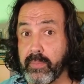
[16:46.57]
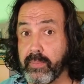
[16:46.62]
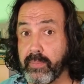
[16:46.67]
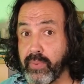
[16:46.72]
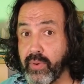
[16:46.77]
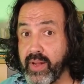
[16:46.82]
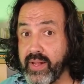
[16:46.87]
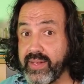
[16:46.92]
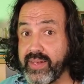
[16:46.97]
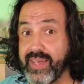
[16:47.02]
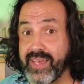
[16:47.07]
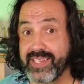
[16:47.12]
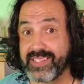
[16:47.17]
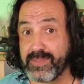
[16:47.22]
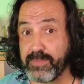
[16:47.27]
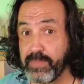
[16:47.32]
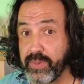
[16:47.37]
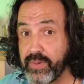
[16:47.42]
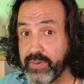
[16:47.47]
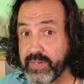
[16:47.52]
brand
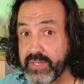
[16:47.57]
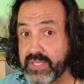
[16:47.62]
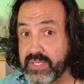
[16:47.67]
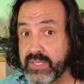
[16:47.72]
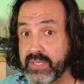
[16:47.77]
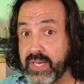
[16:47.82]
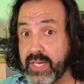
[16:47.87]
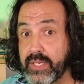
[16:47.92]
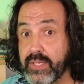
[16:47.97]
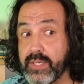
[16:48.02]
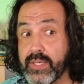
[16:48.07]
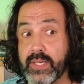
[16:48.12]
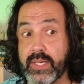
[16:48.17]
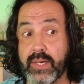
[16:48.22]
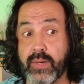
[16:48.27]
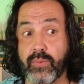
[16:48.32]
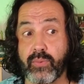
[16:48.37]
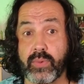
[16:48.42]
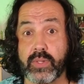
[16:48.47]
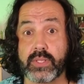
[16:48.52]
experience that
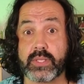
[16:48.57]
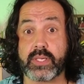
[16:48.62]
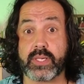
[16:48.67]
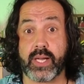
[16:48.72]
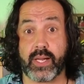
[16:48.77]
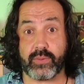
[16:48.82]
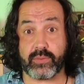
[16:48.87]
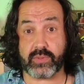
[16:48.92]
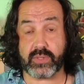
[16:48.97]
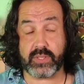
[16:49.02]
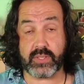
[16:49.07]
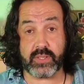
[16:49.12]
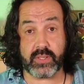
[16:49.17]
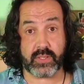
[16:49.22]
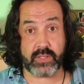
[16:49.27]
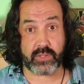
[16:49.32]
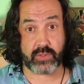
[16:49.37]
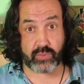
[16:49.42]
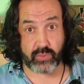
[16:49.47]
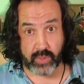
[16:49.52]
will count
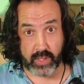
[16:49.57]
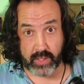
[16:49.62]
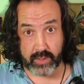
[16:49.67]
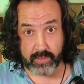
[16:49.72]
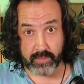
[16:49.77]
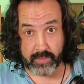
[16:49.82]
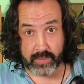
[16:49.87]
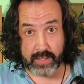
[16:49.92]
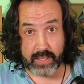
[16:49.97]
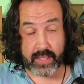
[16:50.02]
as well.